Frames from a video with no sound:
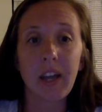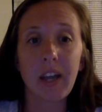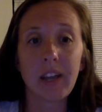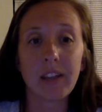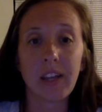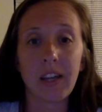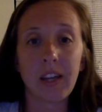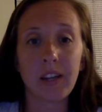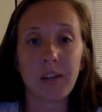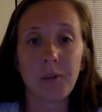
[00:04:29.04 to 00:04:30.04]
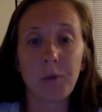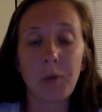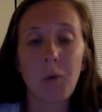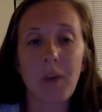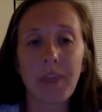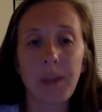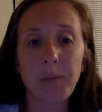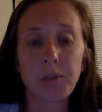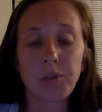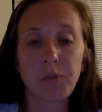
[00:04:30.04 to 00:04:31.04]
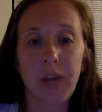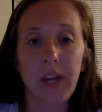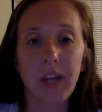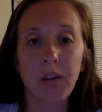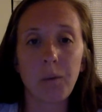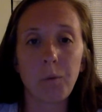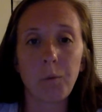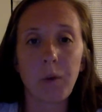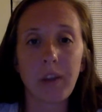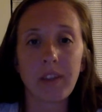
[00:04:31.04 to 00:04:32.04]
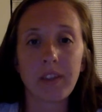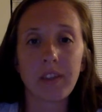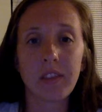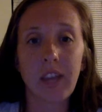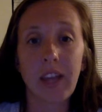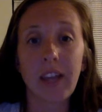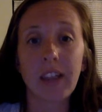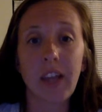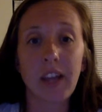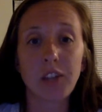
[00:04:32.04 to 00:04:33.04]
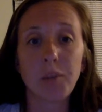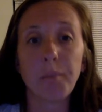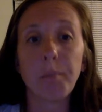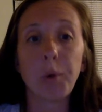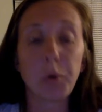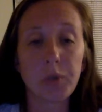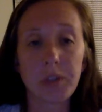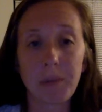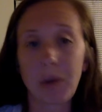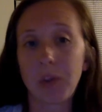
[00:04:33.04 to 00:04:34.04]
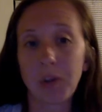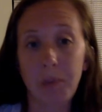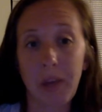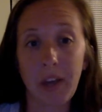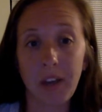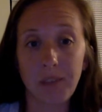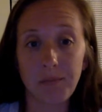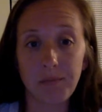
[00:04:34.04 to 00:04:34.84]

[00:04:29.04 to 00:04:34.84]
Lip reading: And then we want them to write what they liked most about their pet.